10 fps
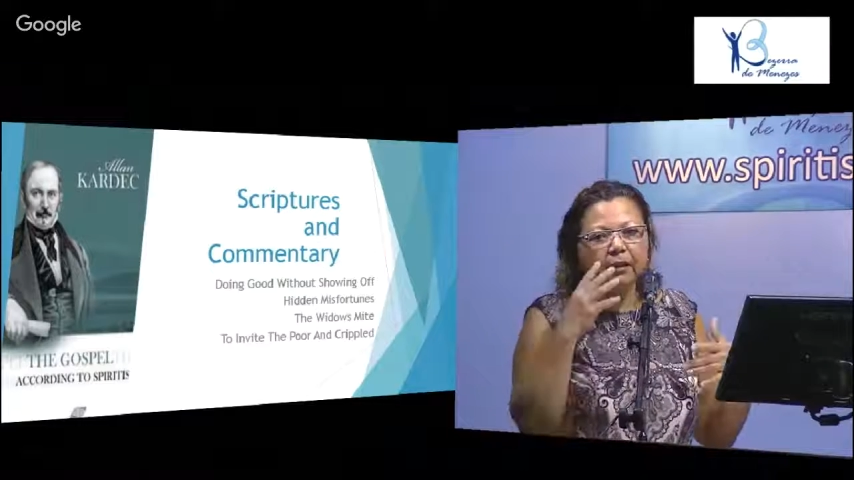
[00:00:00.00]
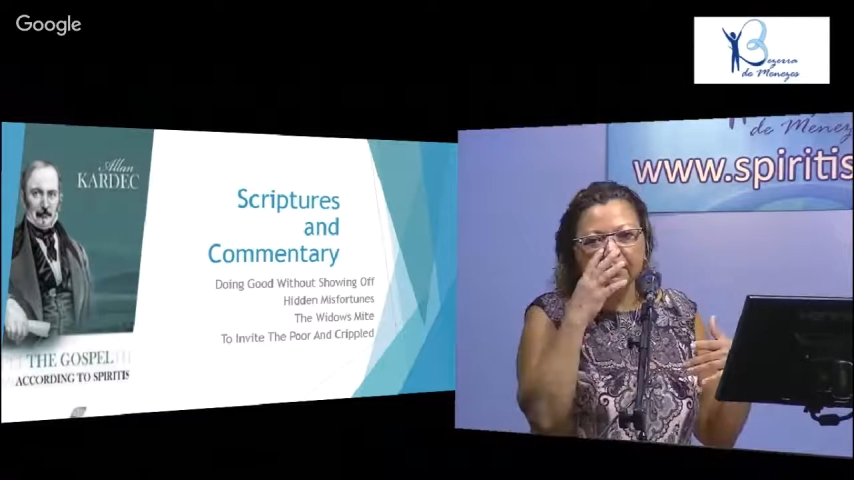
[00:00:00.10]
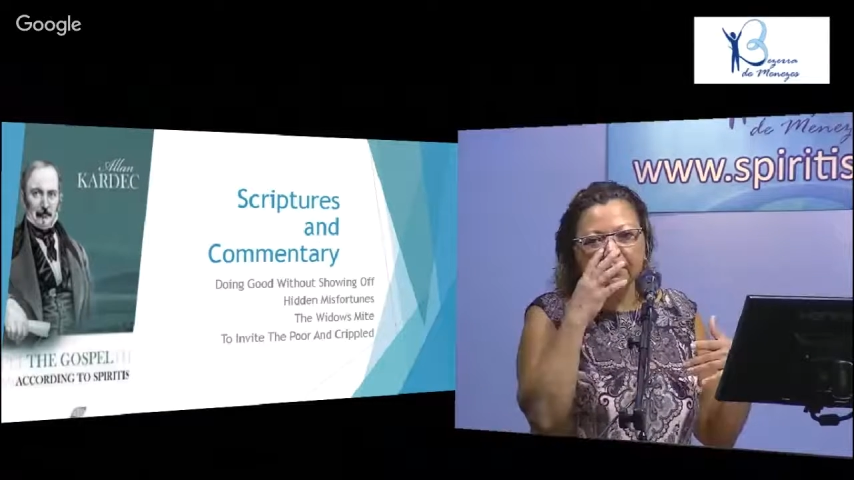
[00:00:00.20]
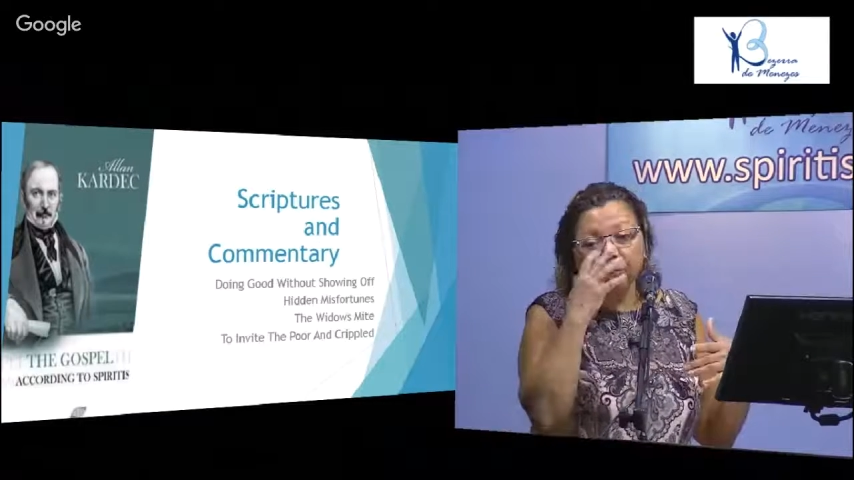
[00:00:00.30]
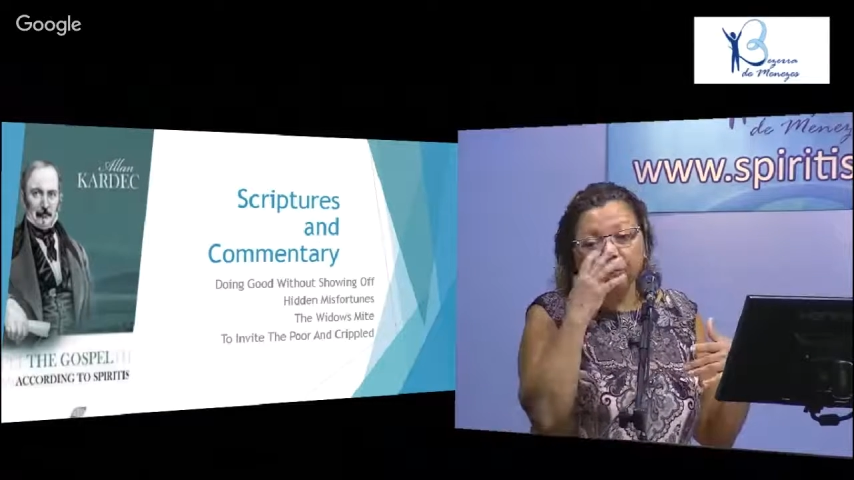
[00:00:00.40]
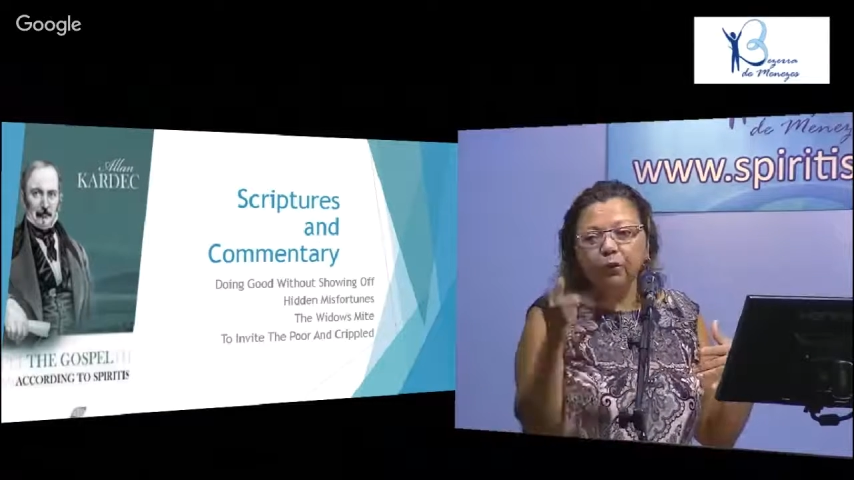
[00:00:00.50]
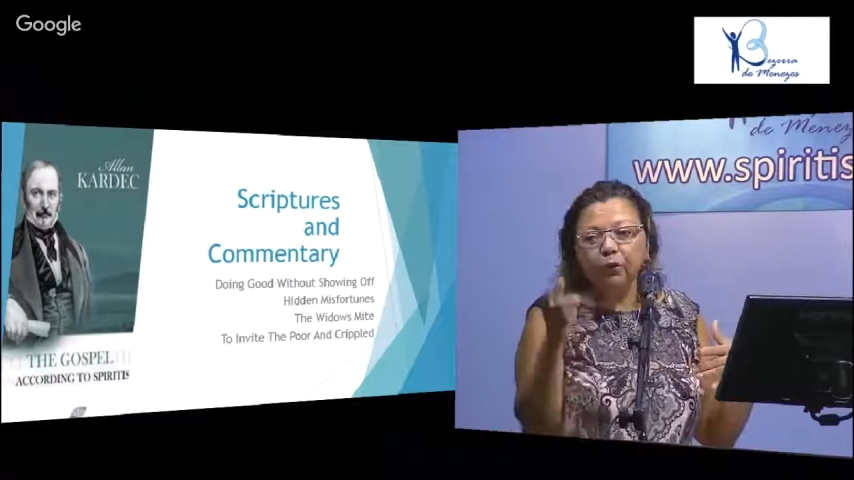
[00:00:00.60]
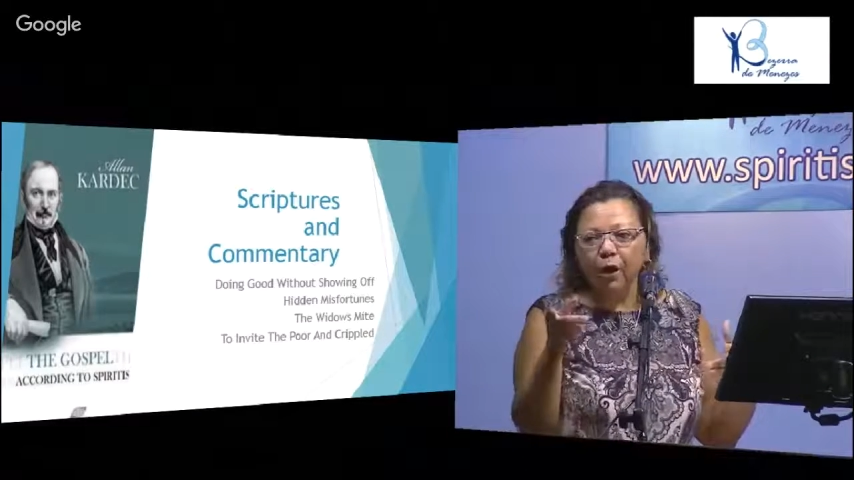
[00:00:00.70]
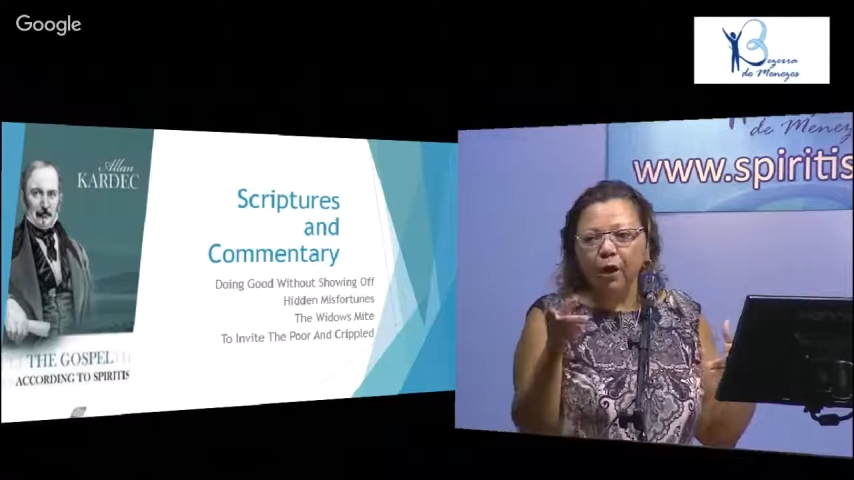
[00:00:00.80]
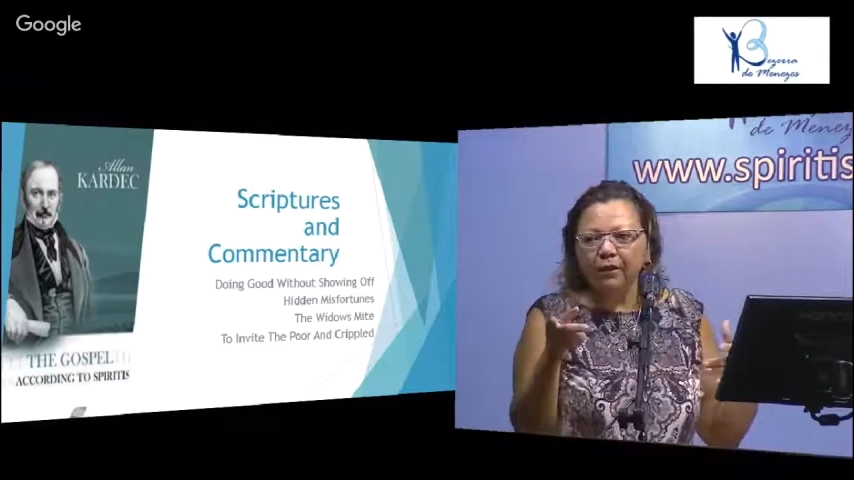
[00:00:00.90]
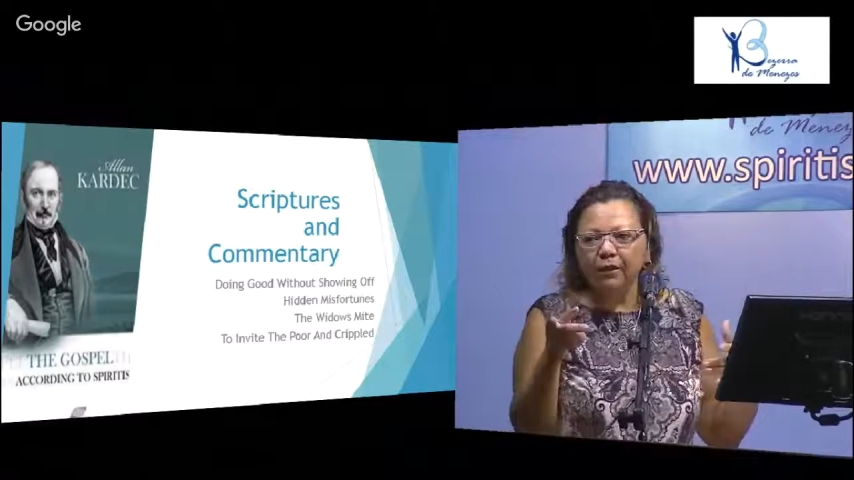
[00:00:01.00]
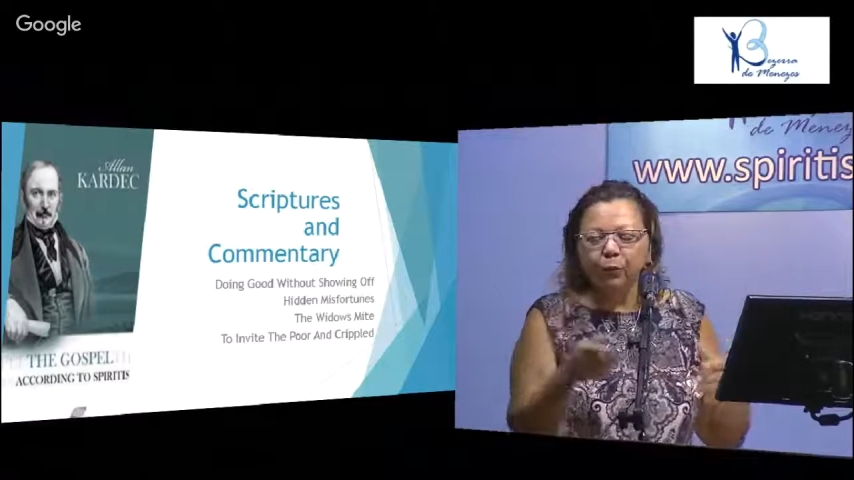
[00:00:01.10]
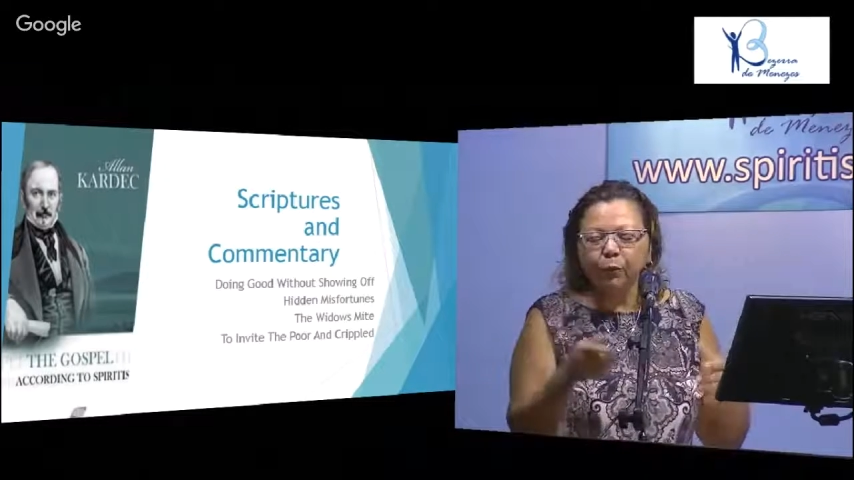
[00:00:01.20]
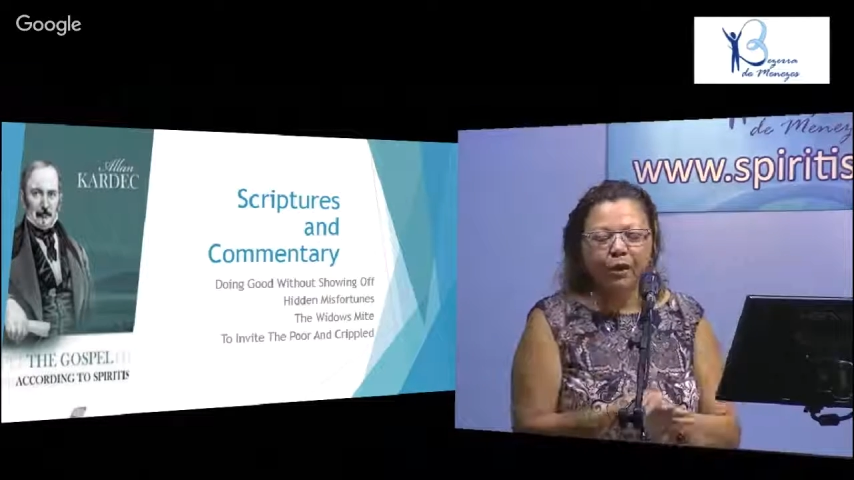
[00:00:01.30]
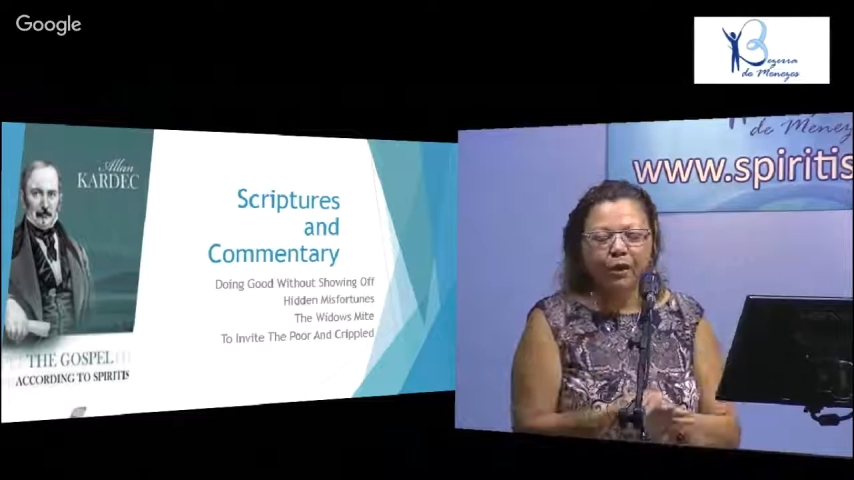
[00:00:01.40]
someone knocked the door.